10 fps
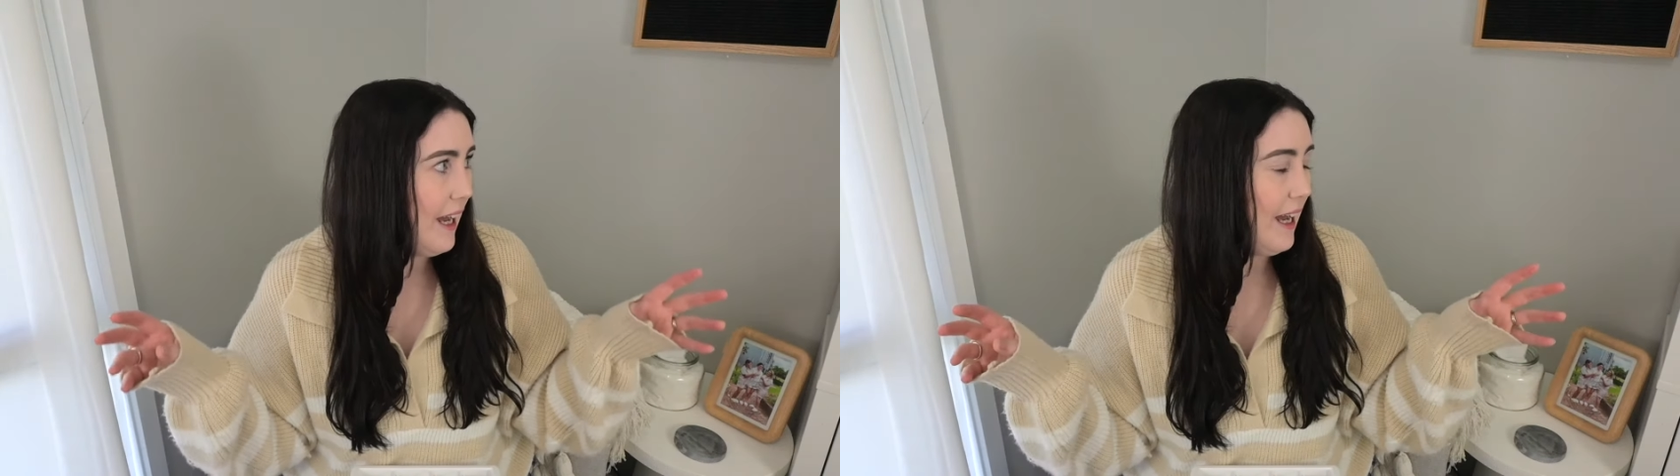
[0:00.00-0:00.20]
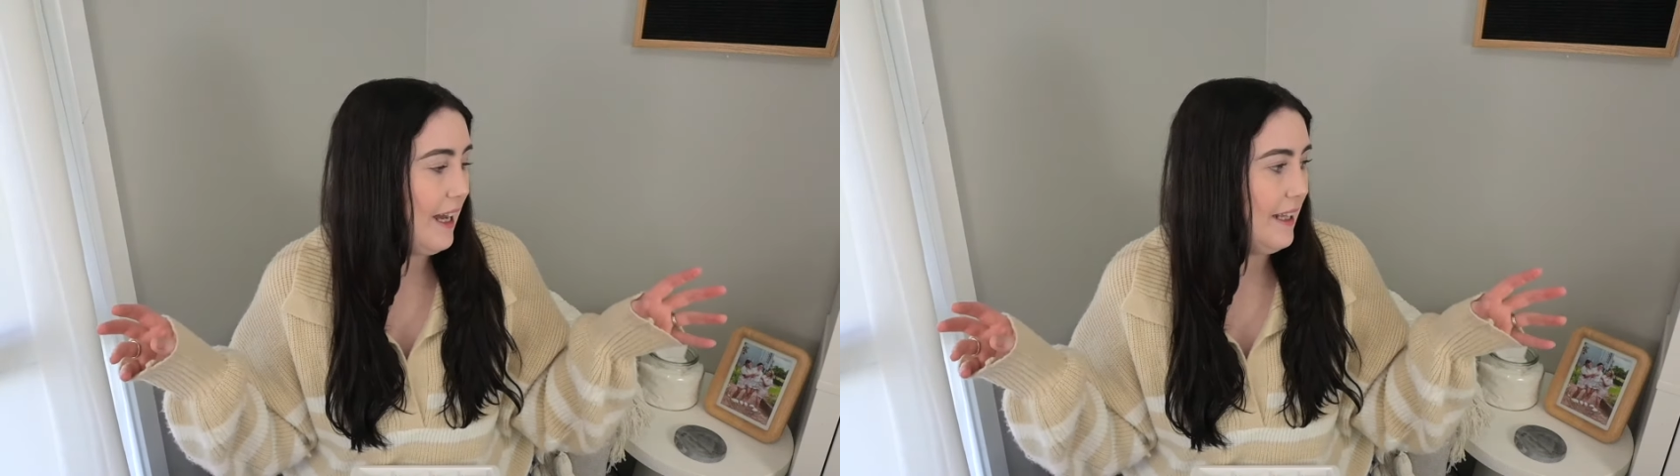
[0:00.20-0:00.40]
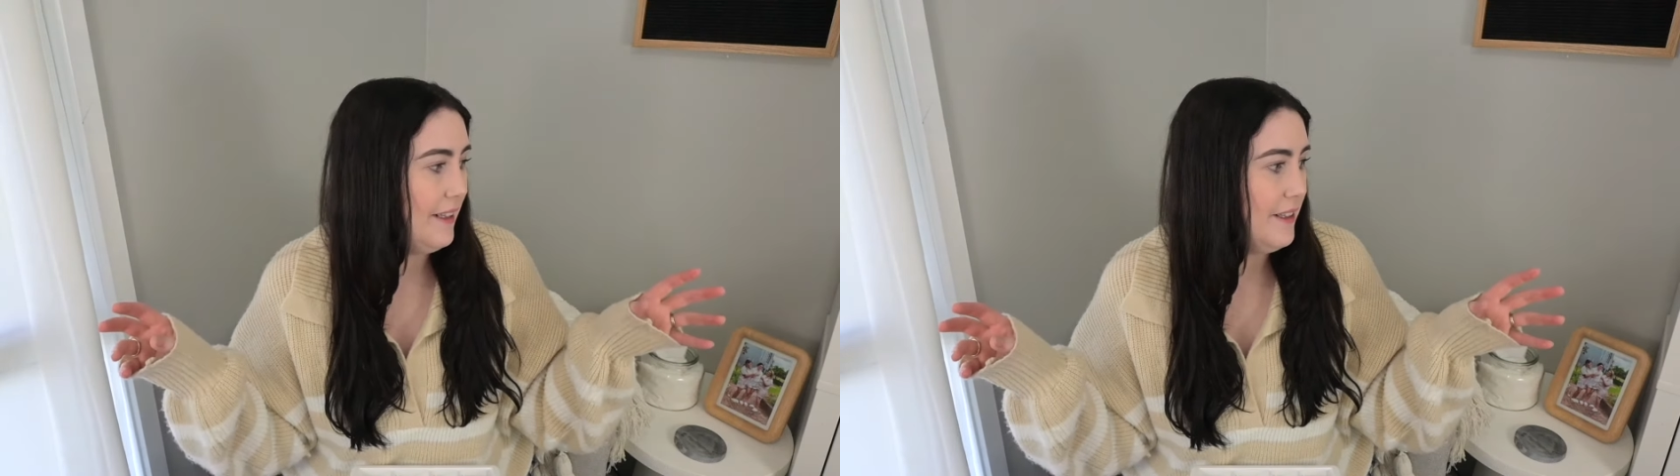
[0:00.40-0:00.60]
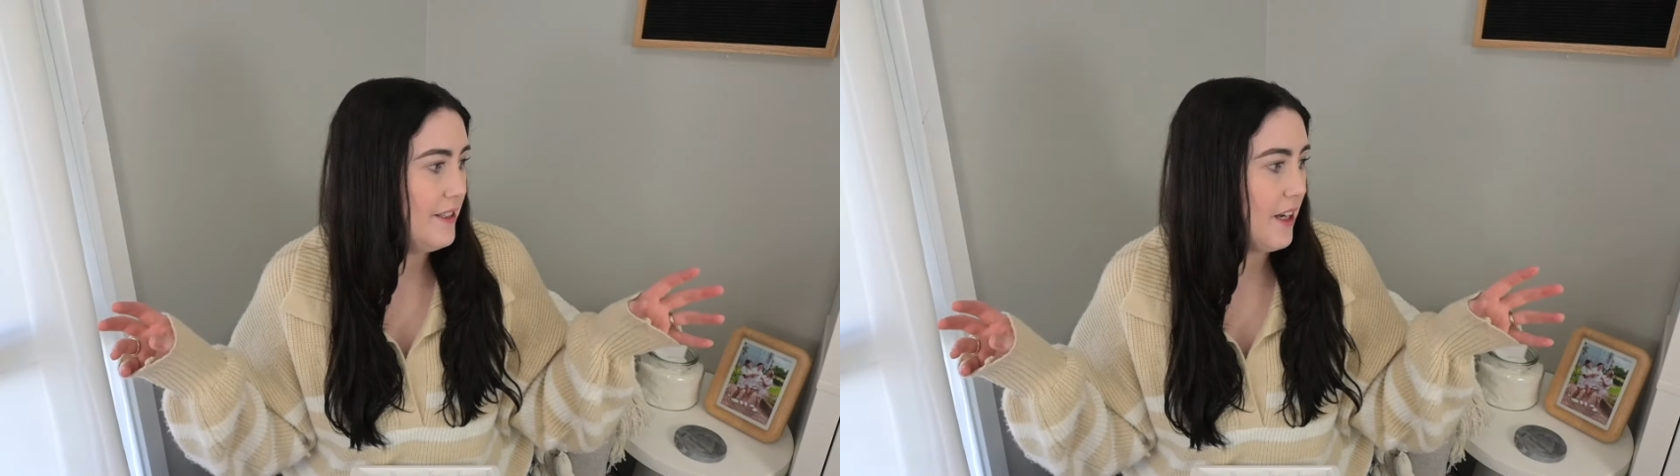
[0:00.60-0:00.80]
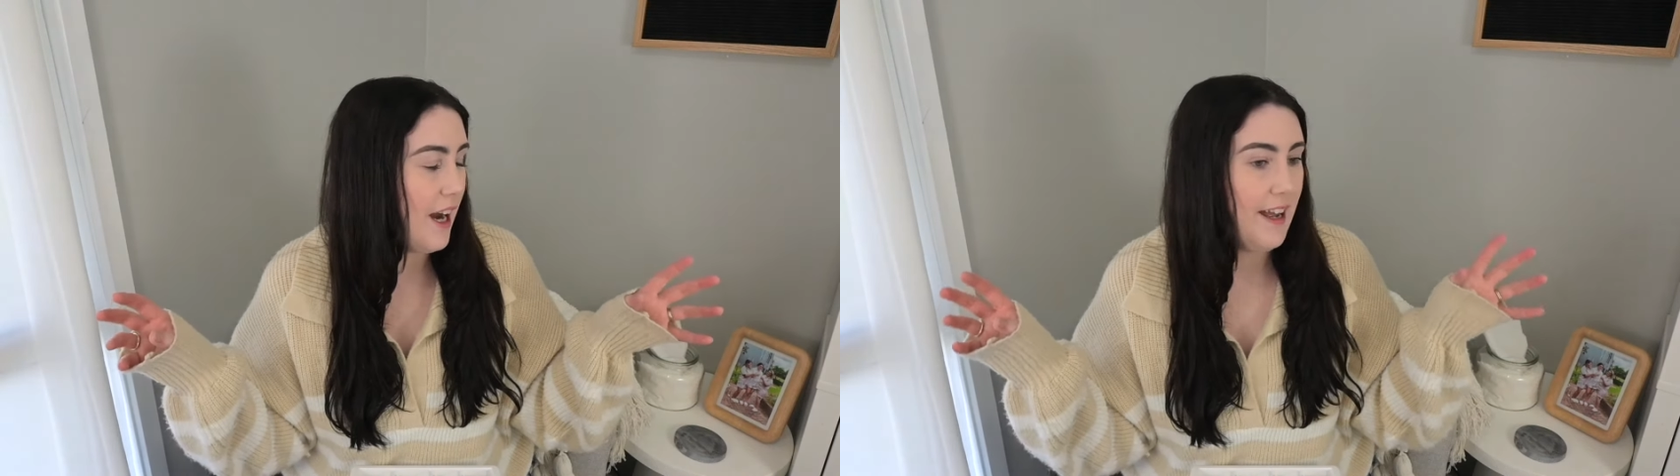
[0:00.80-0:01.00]

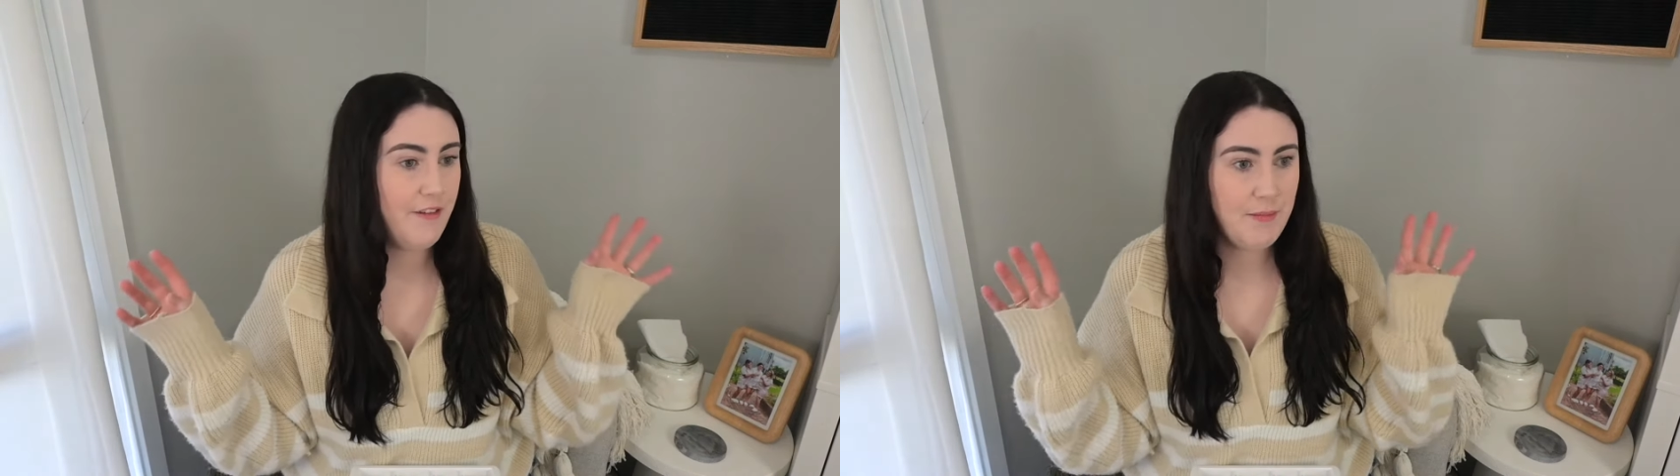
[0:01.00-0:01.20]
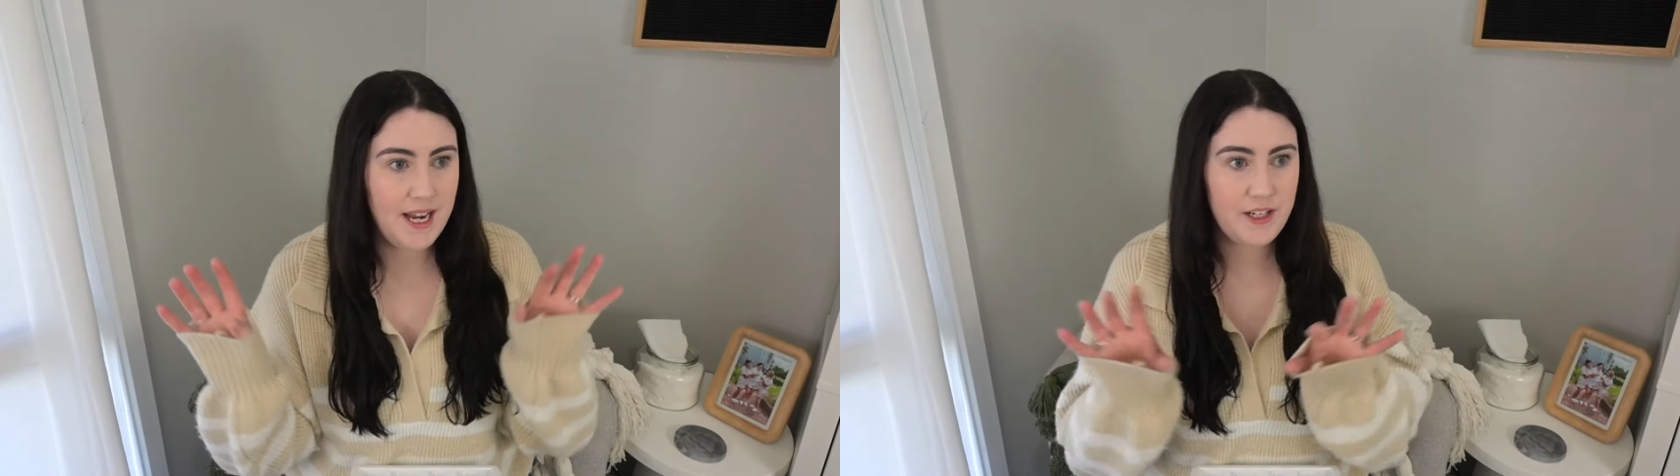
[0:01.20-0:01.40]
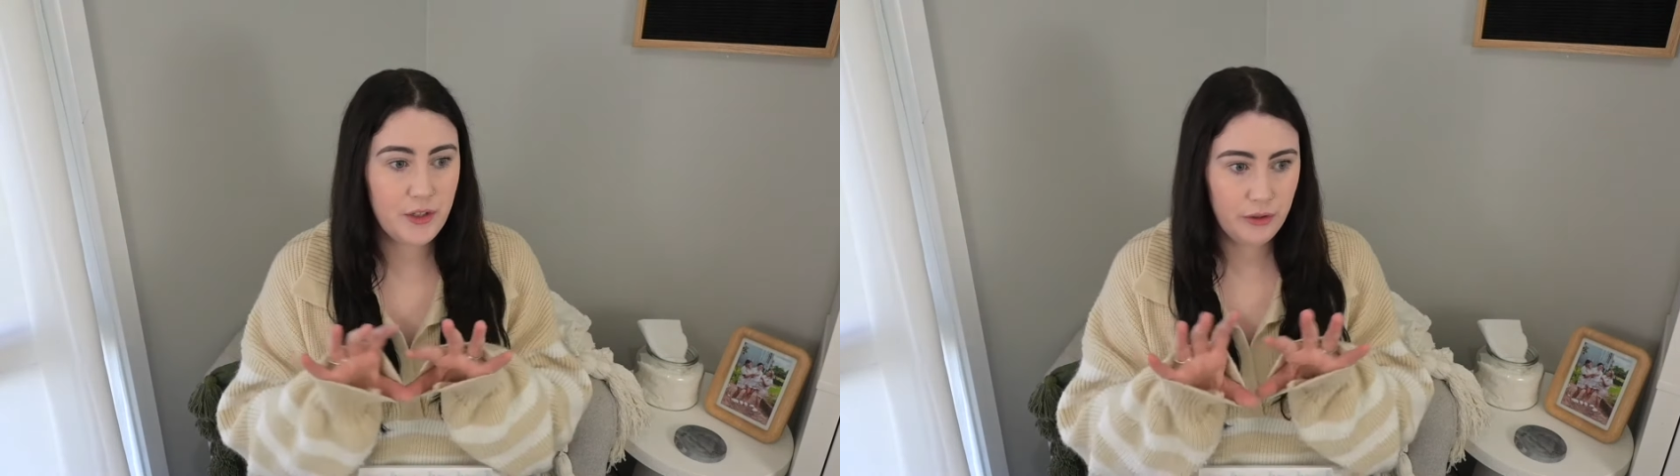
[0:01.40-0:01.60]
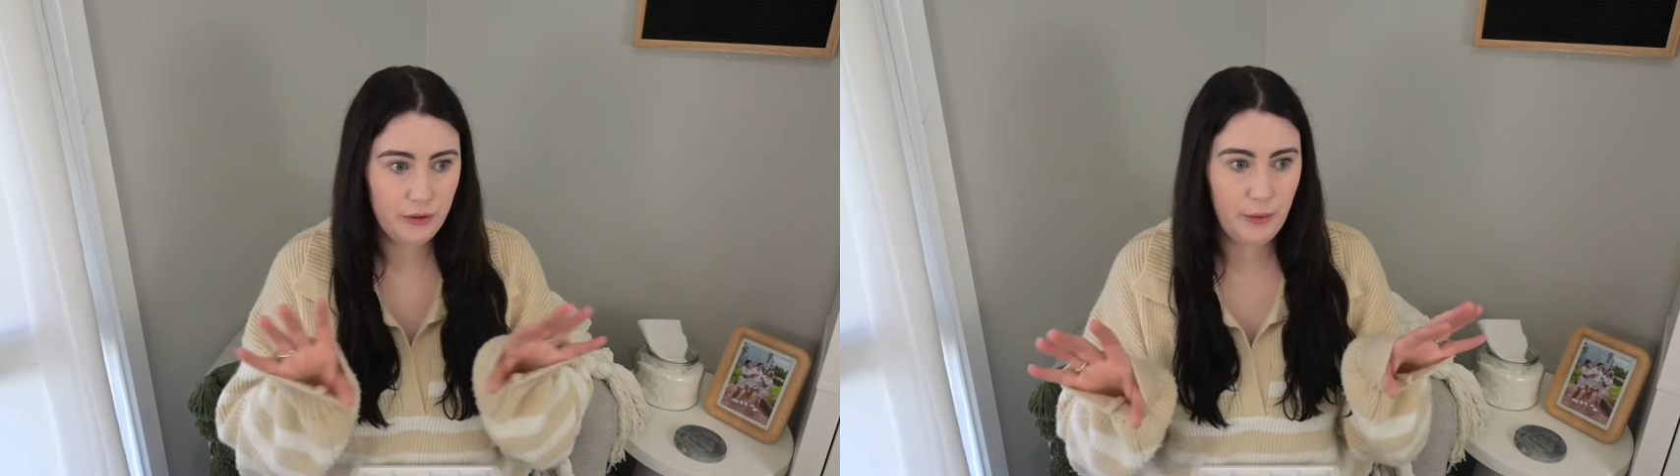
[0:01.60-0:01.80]
and I have made do